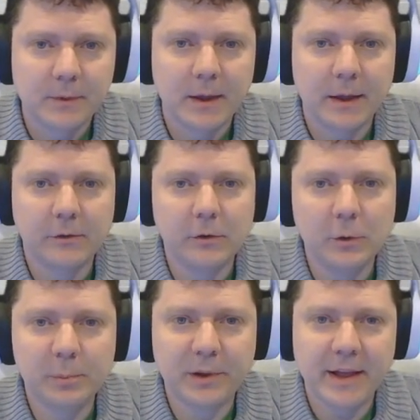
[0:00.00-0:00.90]
And so
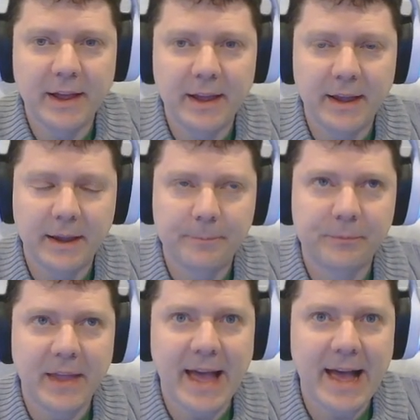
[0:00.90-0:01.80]
you play
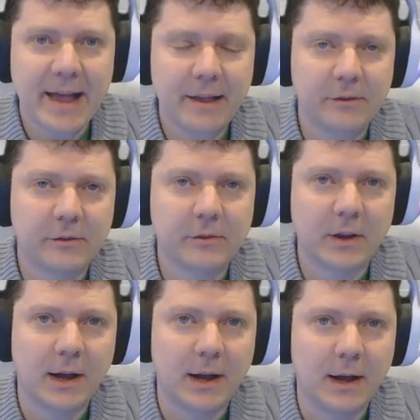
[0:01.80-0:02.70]
as
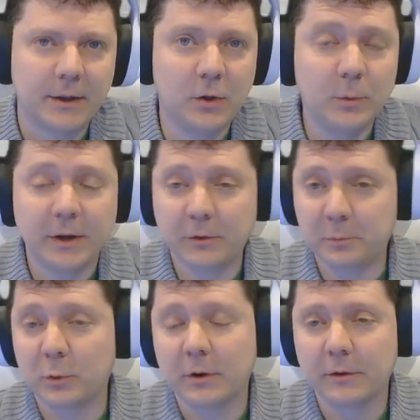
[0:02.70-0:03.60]
human
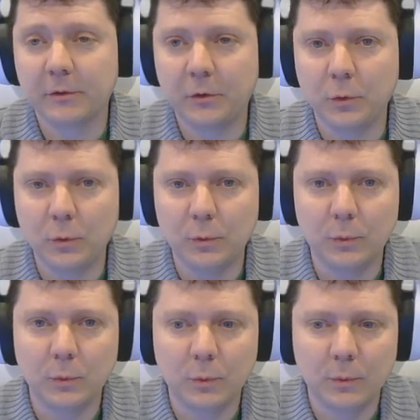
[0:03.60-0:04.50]
explorers who
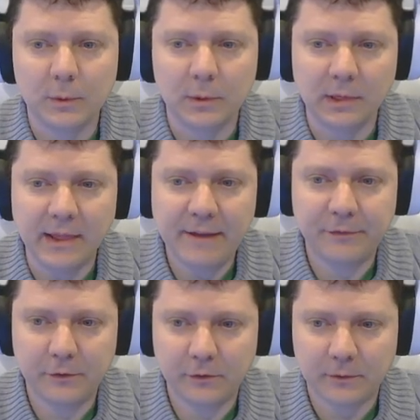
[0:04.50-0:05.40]

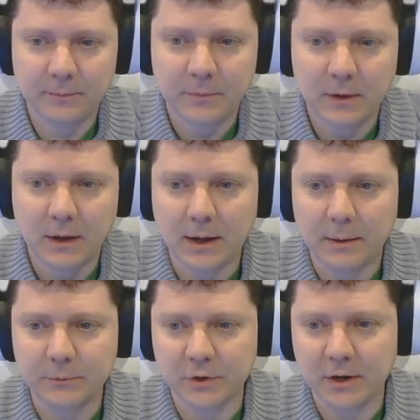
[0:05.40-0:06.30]
left
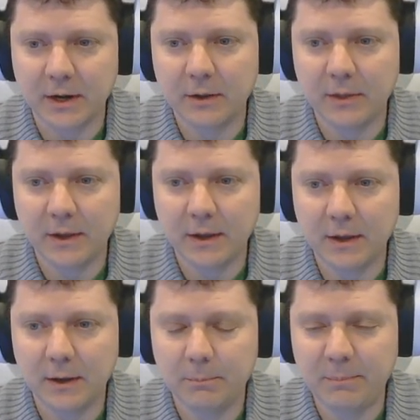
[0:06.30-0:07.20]
during
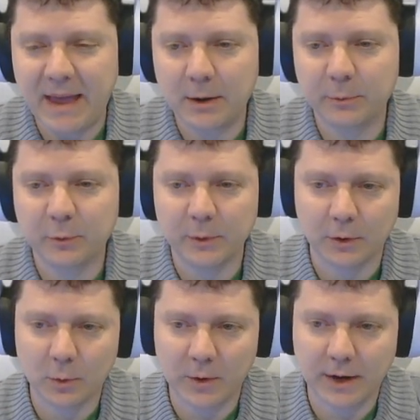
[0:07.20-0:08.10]
the battle between the
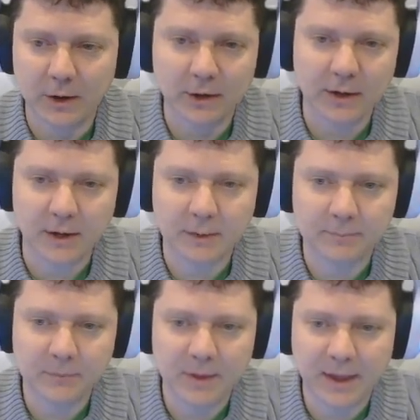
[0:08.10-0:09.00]
Ur-Quan Hierarchy
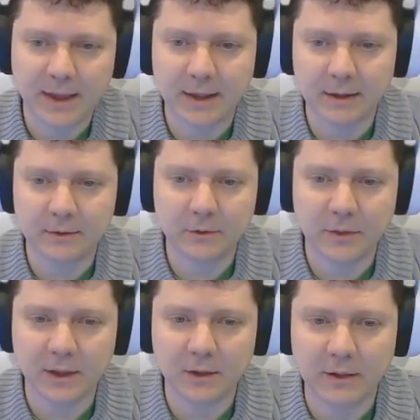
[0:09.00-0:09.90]
and
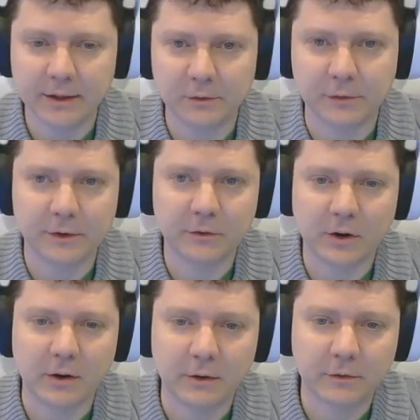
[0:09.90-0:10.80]
the Alliance of Free
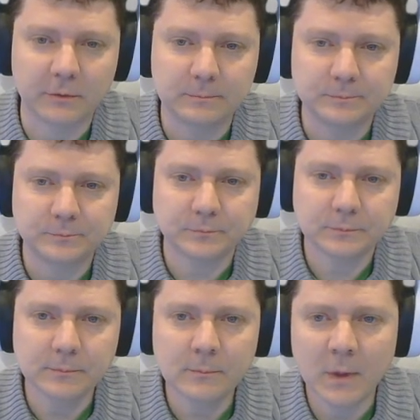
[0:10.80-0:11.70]
Stars,
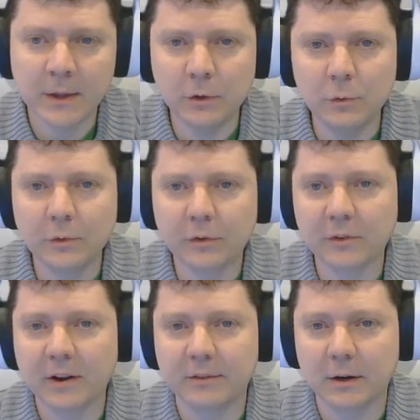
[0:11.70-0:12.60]
and you
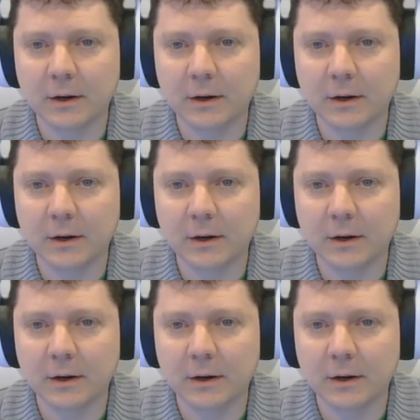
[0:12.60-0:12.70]
discover